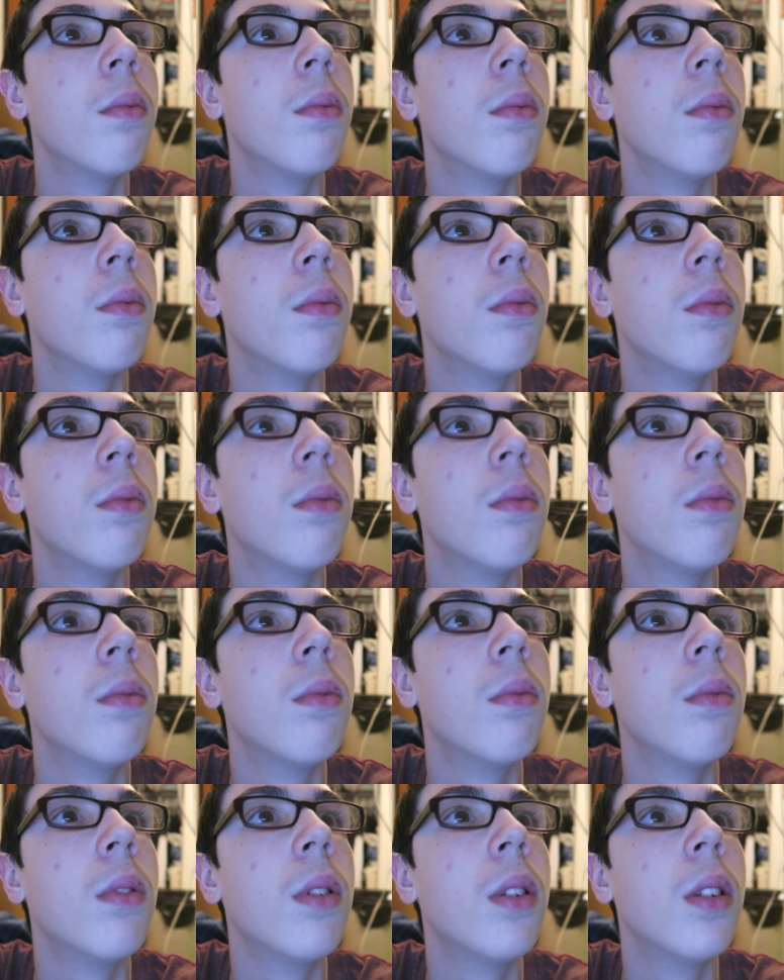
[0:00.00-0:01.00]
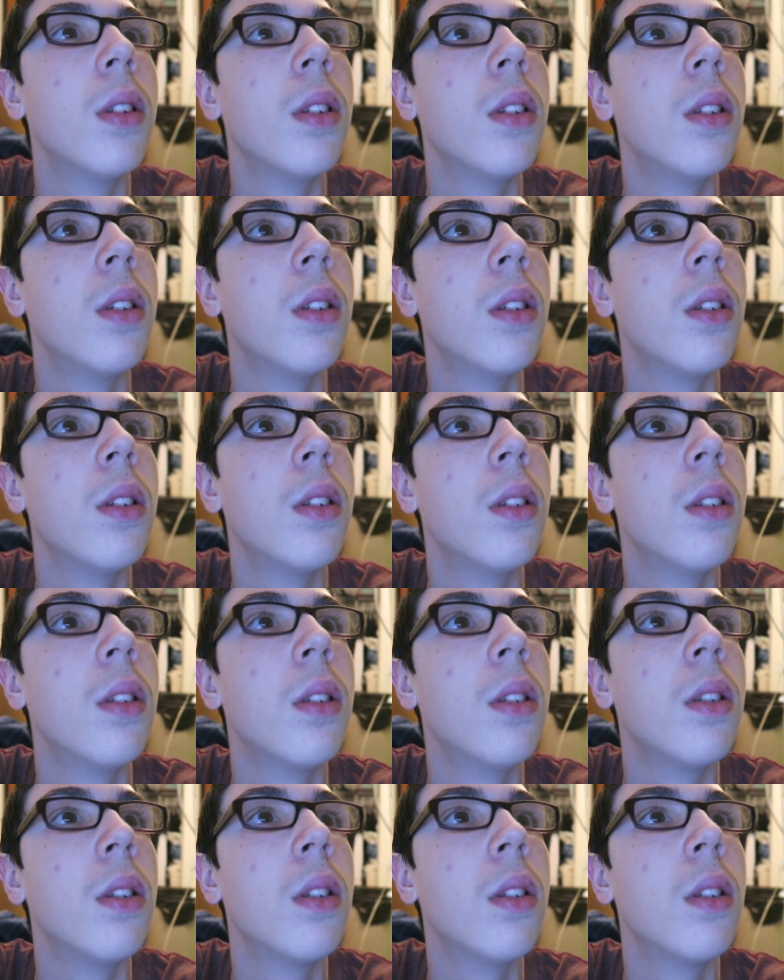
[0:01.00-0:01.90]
(no one is talking)